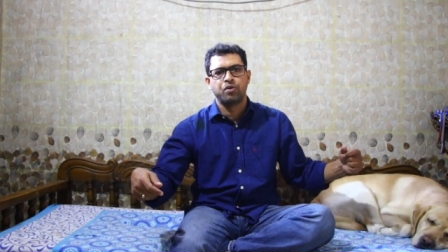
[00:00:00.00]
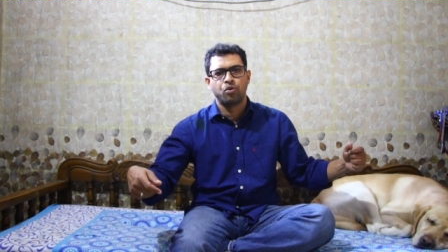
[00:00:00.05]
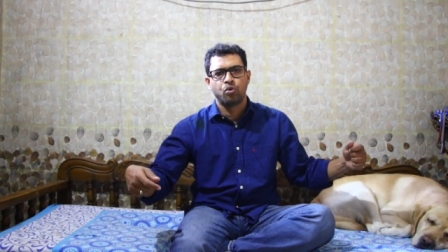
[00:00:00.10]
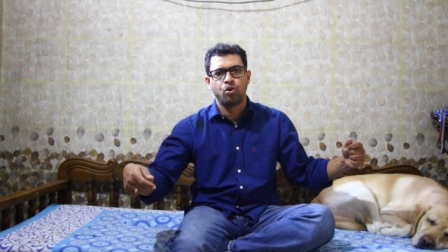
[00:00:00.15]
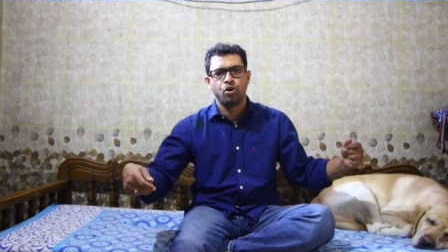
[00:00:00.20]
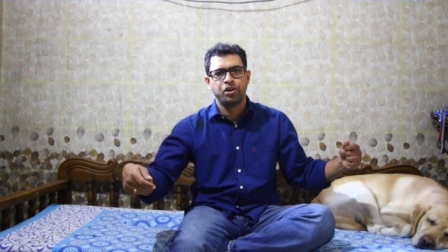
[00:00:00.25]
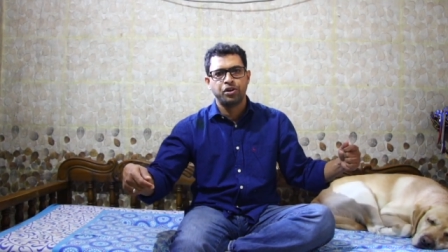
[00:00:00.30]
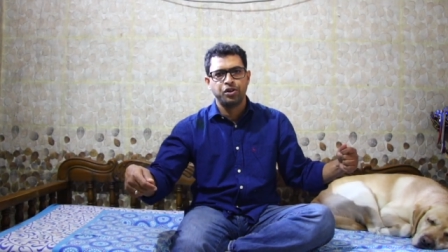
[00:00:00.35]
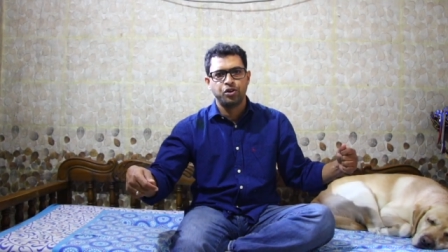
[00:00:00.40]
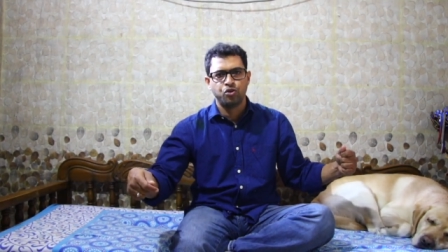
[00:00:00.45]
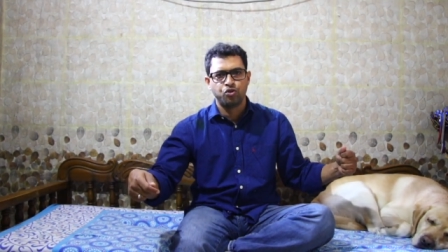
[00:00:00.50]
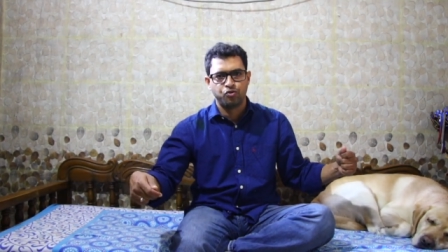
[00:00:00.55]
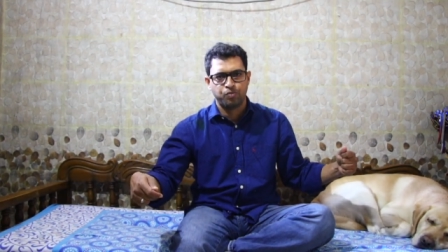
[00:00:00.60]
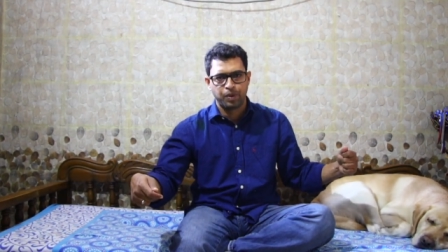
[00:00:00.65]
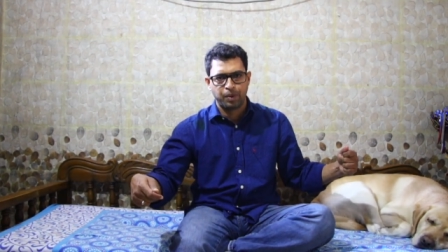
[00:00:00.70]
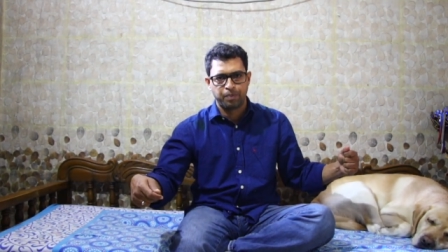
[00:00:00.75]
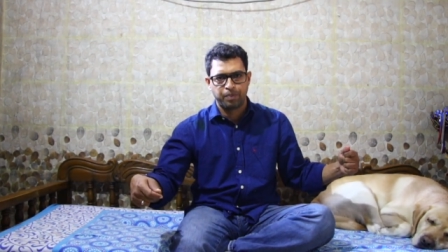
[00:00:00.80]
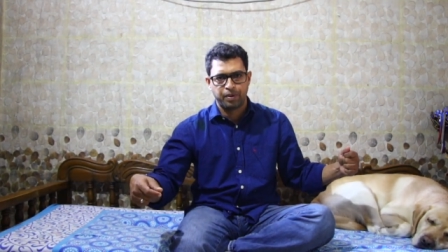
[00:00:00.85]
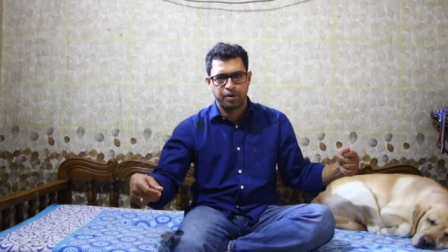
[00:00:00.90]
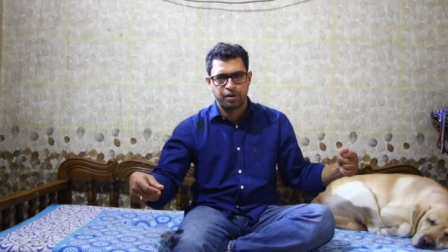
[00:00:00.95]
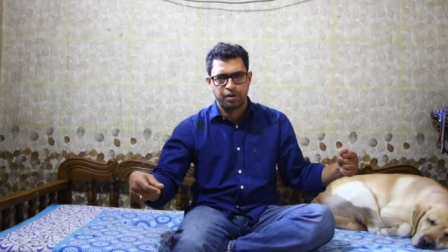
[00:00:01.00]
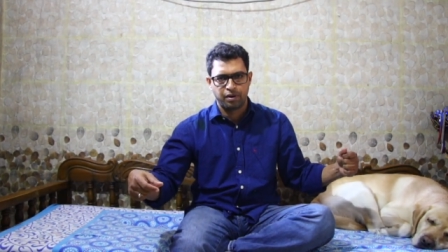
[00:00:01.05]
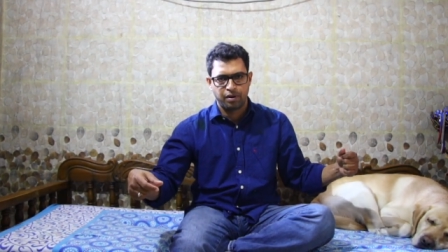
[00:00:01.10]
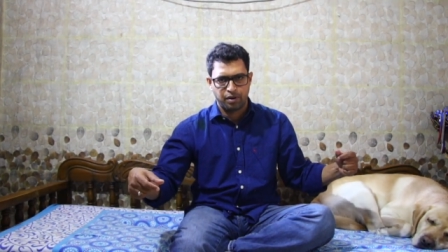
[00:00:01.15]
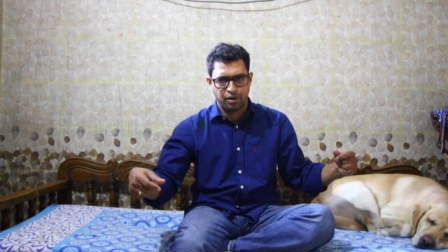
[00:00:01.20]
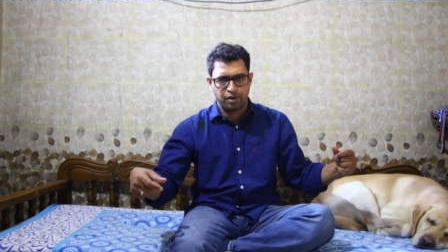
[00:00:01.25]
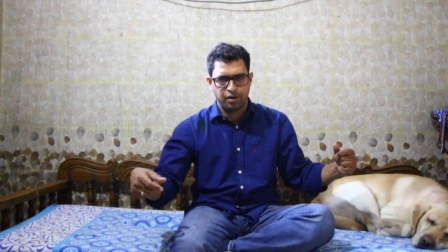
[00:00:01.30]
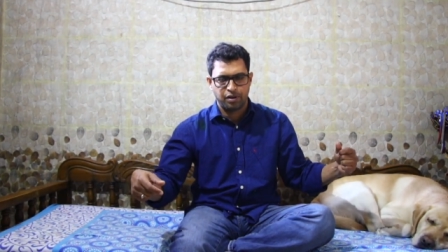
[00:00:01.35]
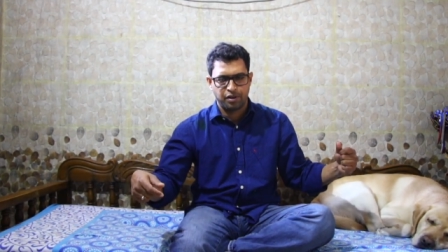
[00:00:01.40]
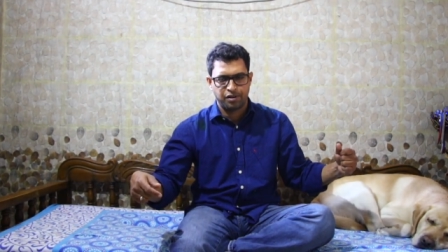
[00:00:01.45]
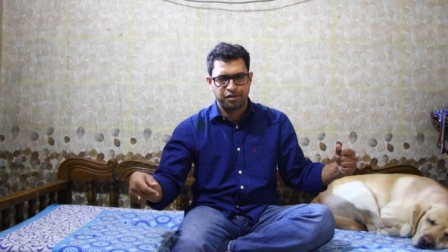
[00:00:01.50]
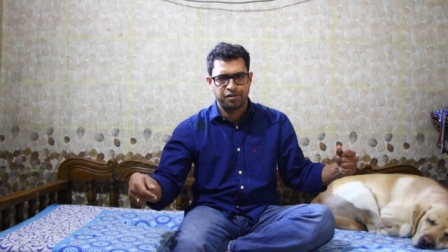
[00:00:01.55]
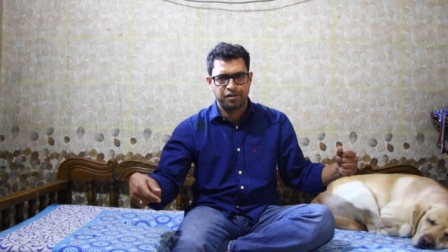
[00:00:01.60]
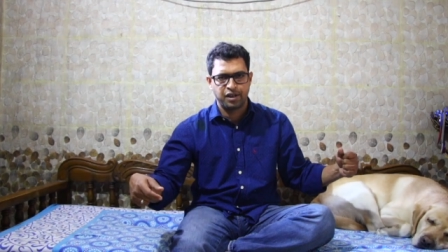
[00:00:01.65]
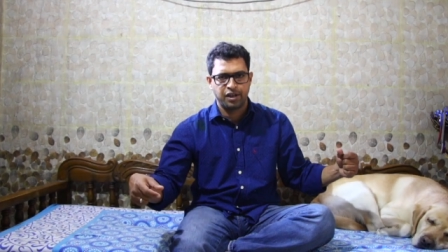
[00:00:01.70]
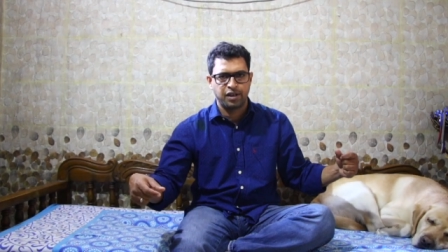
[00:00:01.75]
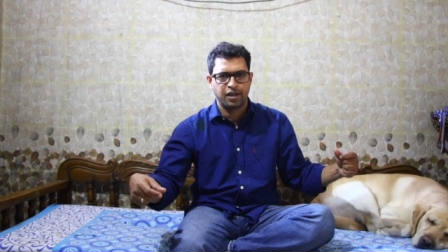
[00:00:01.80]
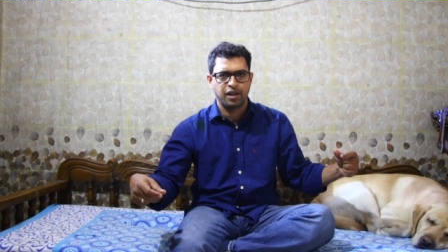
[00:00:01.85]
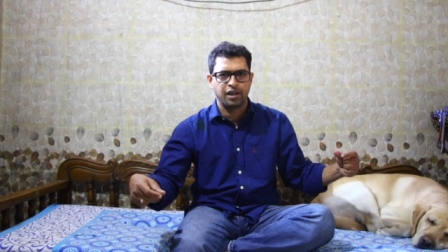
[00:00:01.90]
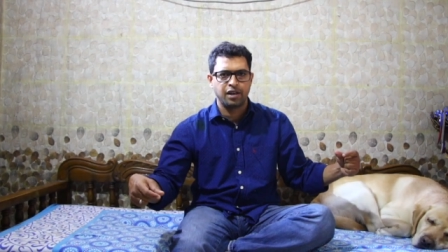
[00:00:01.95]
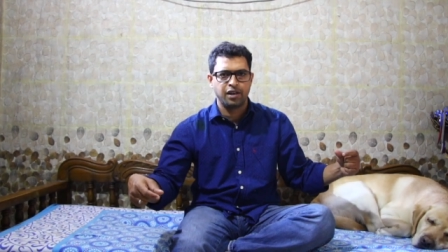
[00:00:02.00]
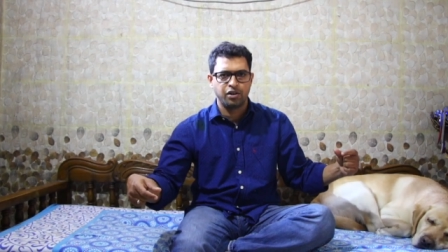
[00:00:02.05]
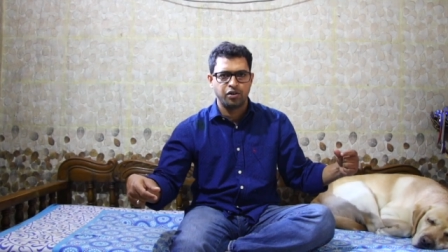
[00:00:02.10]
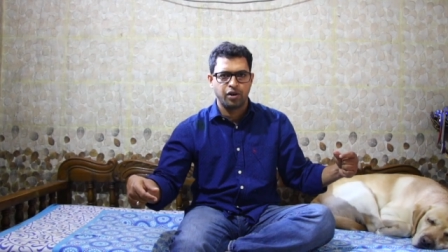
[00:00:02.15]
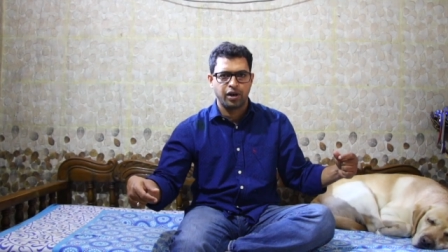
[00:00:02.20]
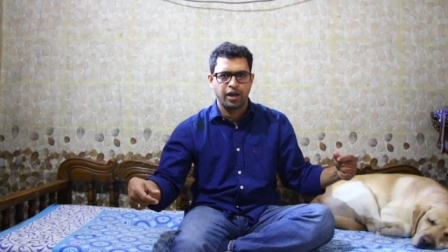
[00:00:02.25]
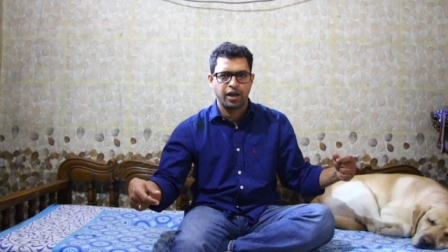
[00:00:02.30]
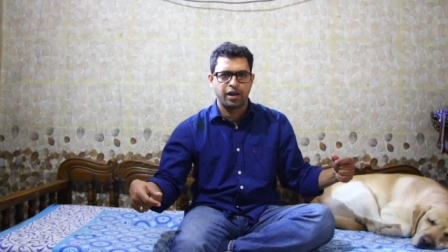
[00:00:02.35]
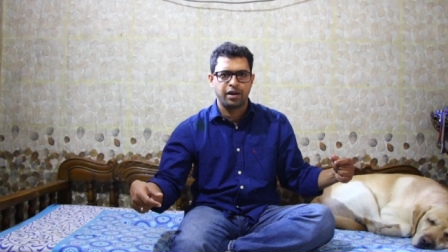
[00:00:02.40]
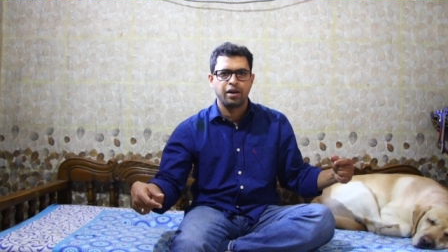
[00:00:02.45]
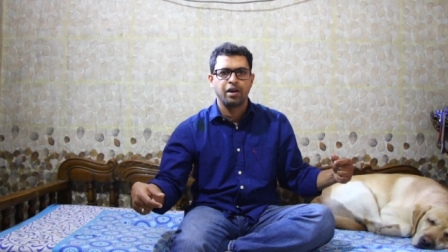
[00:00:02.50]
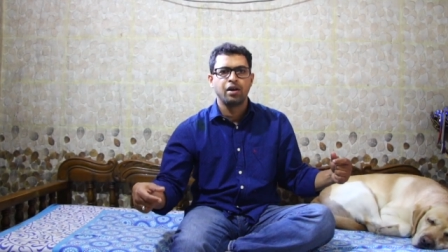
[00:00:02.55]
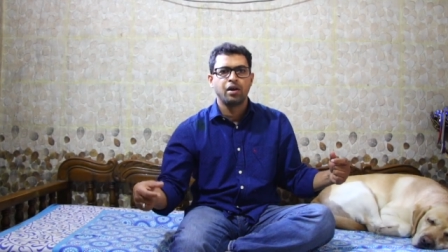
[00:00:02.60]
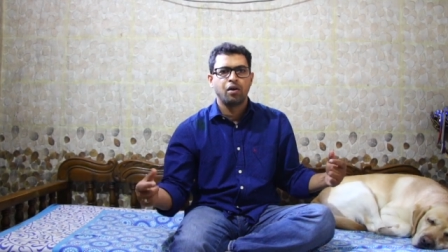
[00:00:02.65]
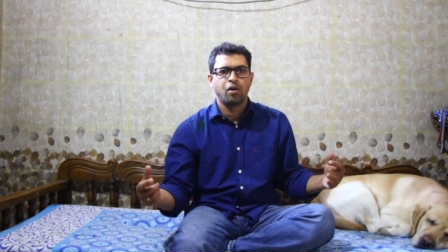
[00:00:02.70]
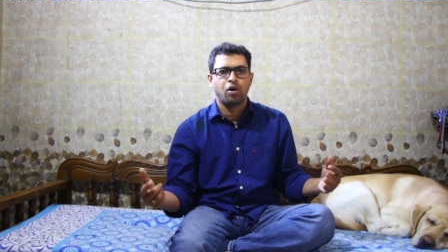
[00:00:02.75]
rolled newspaper, a stick in your hand.